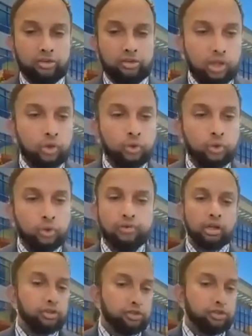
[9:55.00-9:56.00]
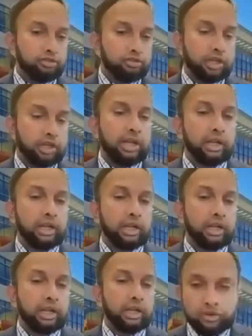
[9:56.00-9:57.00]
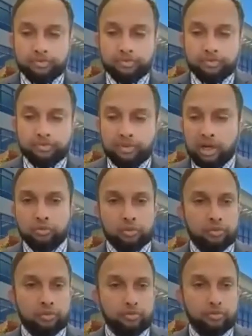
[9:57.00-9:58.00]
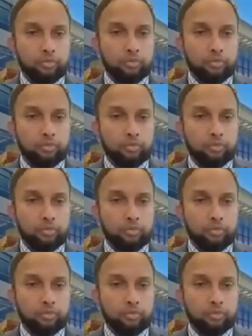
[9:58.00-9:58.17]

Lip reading: Univariate logistic and linear regression models were performed.